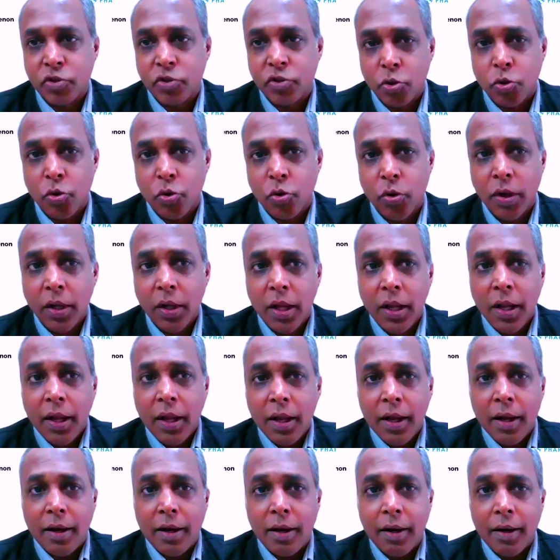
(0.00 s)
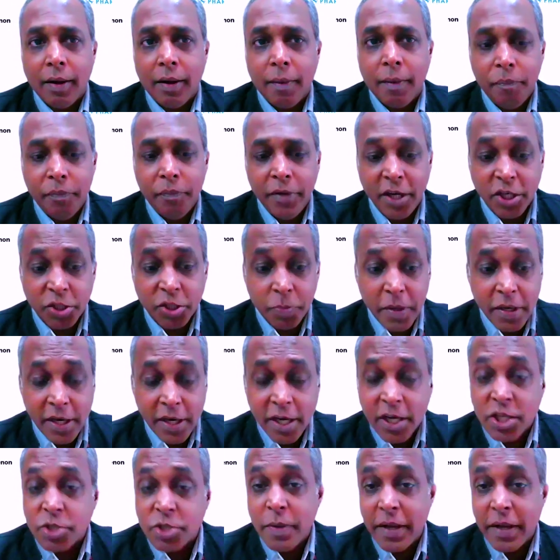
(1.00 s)
So it's
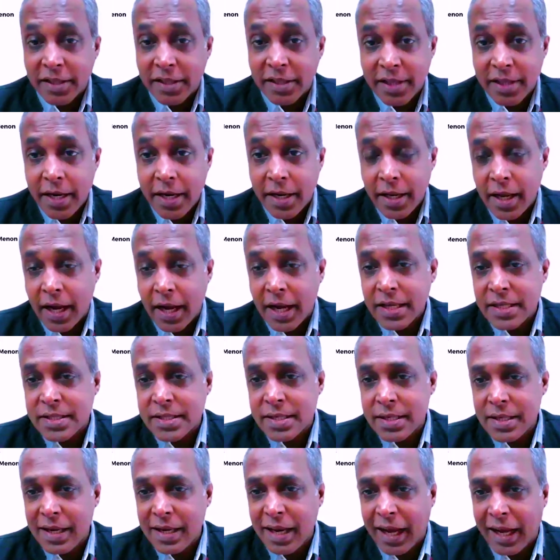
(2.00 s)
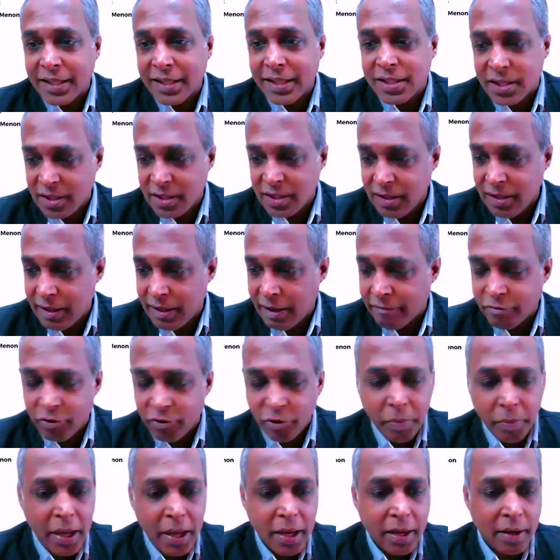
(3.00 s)
been exciting. I still love
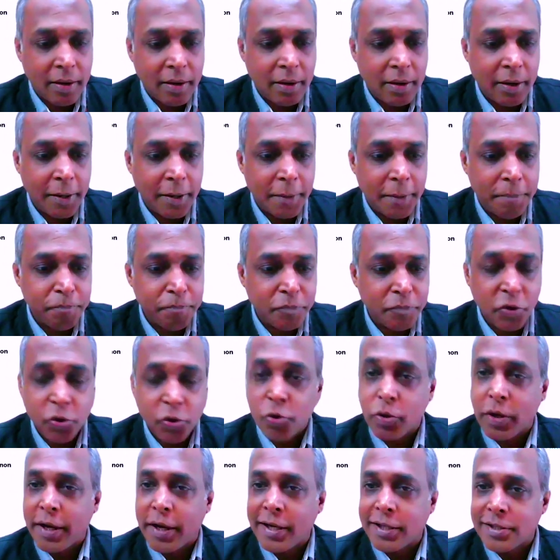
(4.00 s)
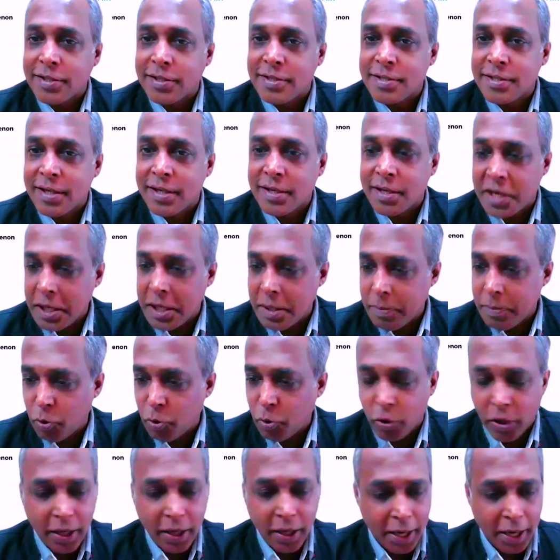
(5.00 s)
to make new connections and keep
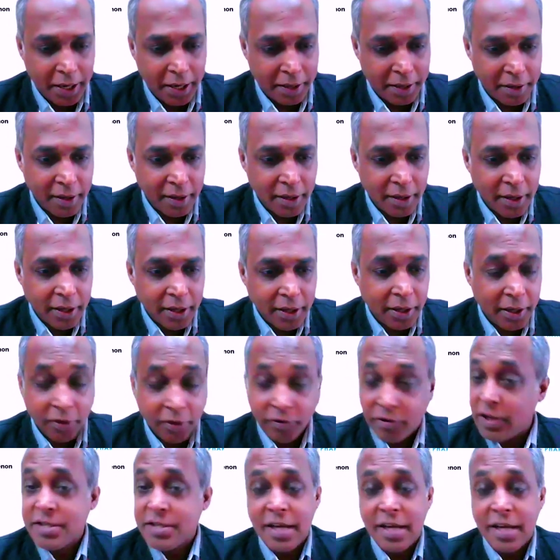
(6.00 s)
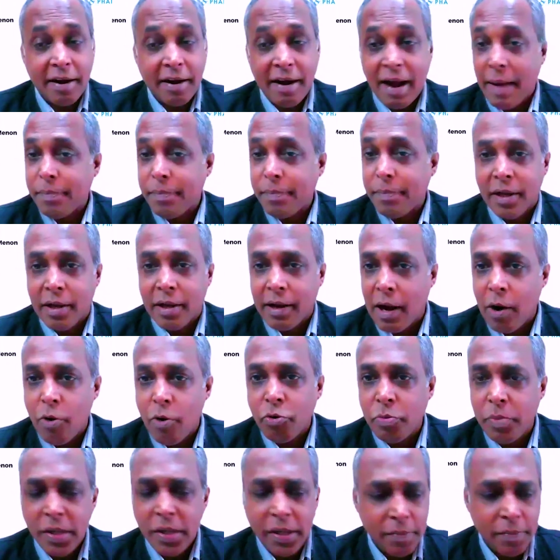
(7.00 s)
looking at things that are happening
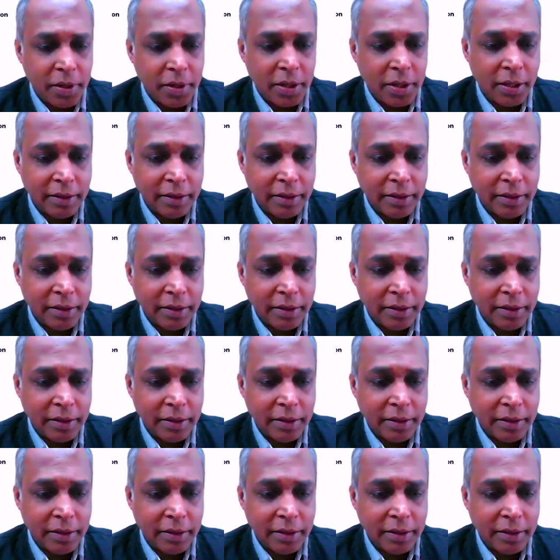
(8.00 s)
around me.